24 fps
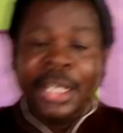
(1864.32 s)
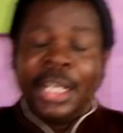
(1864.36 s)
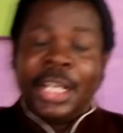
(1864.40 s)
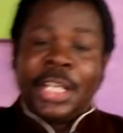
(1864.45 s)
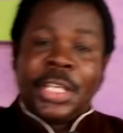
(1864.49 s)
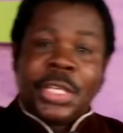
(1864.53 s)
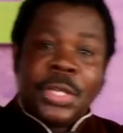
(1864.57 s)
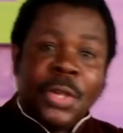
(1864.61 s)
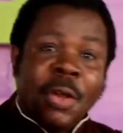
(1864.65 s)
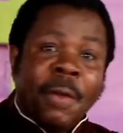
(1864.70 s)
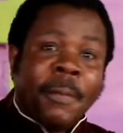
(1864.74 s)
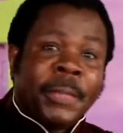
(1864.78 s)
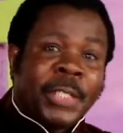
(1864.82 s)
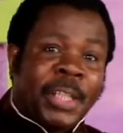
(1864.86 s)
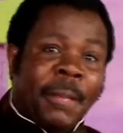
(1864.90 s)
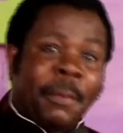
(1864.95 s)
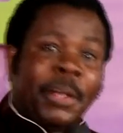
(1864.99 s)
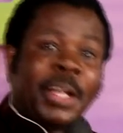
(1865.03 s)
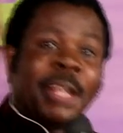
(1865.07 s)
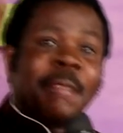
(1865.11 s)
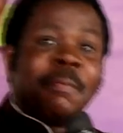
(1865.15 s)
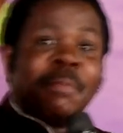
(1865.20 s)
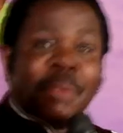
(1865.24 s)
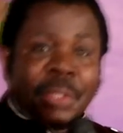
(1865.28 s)
You
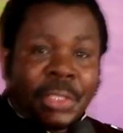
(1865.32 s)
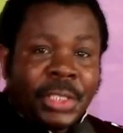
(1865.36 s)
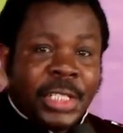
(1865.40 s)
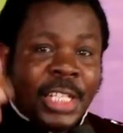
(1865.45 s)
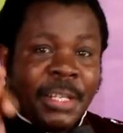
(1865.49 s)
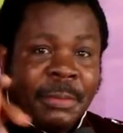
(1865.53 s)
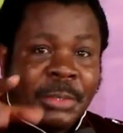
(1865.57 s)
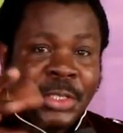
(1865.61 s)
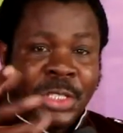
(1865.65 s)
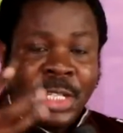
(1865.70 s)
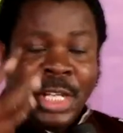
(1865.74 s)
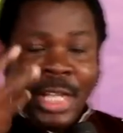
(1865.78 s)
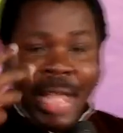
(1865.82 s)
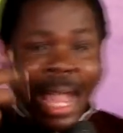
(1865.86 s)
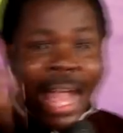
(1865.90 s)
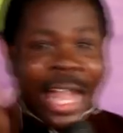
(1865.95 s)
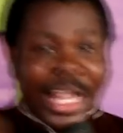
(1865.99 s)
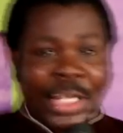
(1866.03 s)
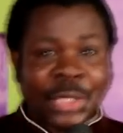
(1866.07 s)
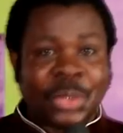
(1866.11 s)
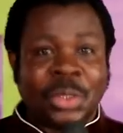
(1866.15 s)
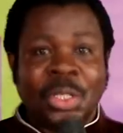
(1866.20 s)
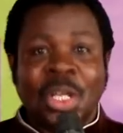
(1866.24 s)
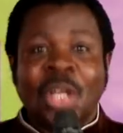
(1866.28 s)
support the Muslims
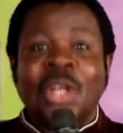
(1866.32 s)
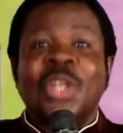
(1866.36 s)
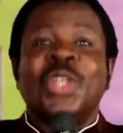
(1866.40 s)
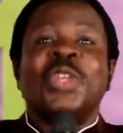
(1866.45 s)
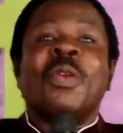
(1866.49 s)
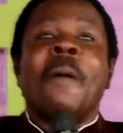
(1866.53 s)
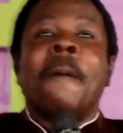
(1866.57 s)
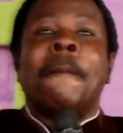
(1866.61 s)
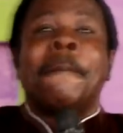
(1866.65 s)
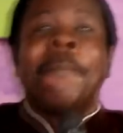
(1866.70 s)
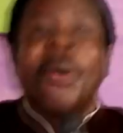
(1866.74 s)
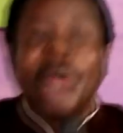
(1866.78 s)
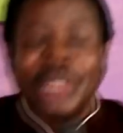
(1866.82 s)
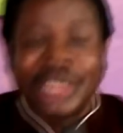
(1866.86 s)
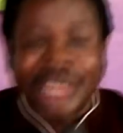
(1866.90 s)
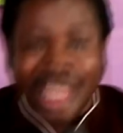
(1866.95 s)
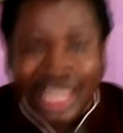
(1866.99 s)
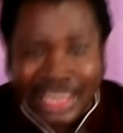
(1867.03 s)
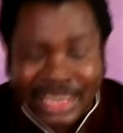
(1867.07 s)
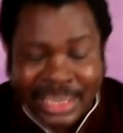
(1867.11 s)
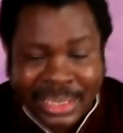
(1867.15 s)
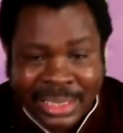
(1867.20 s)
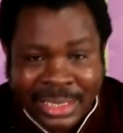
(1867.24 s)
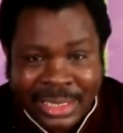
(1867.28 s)
as you oppose
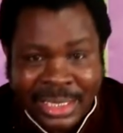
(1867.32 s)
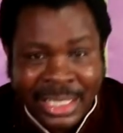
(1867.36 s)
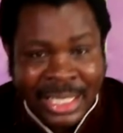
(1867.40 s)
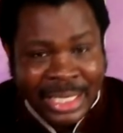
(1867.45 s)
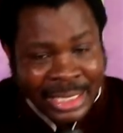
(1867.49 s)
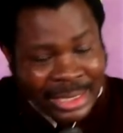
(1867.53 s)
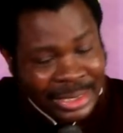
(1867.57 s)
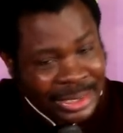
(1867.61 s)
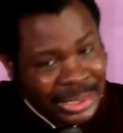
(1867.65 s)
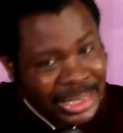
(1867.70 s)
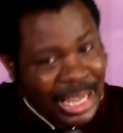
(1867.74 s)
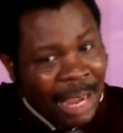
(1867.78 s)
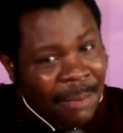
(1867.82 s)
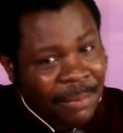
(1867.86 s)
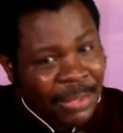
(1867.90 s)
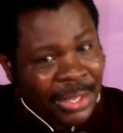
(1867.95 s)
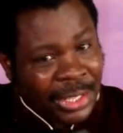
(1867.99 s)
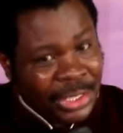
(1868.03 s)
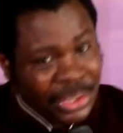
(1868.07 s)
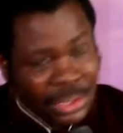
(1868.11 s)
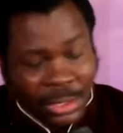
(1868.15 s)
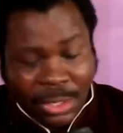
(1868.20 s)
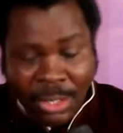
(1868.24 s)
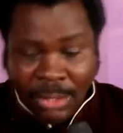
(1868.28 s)
us. Something
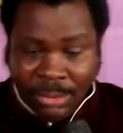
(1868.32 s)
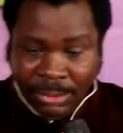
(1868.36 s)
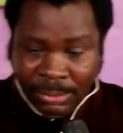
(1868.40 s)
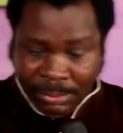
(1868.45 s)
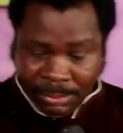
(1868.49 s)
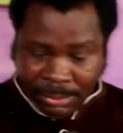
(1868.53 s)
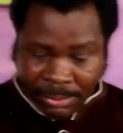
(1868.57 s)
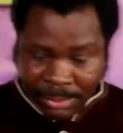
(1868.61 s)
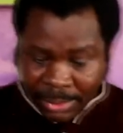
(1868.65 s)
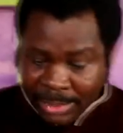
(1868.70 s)
is wrong.